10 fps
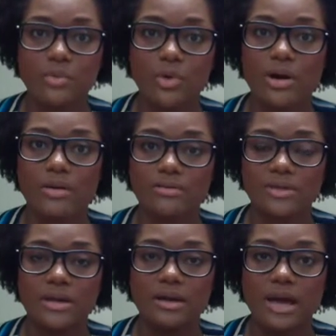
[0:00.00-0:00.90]
where
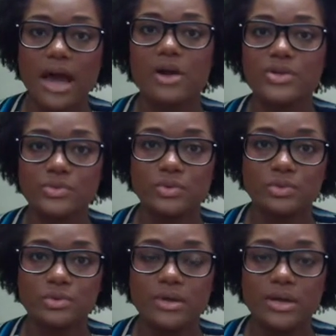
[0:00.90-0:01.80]
the
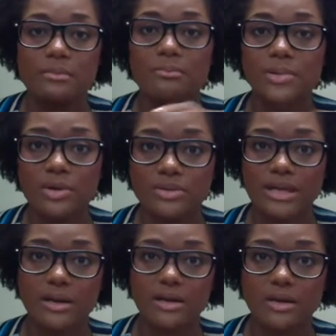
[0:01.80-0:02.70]
actual
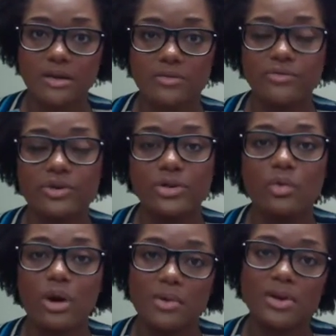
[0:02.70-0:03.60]
building for the
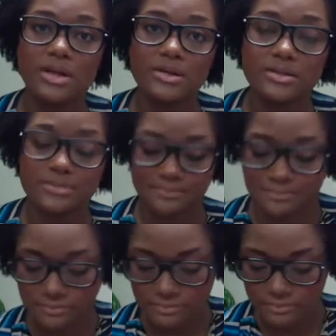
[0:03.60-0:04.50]
Walmart is.
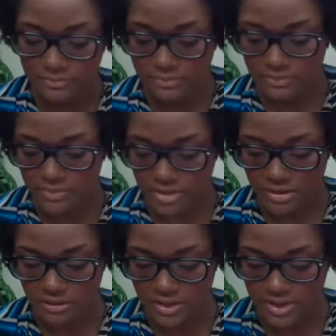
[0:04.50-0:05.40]

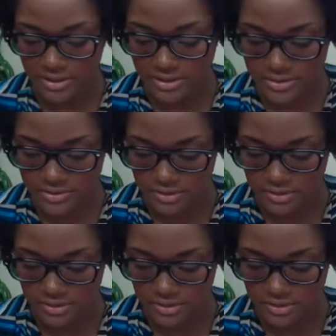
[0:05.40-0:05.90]
All right.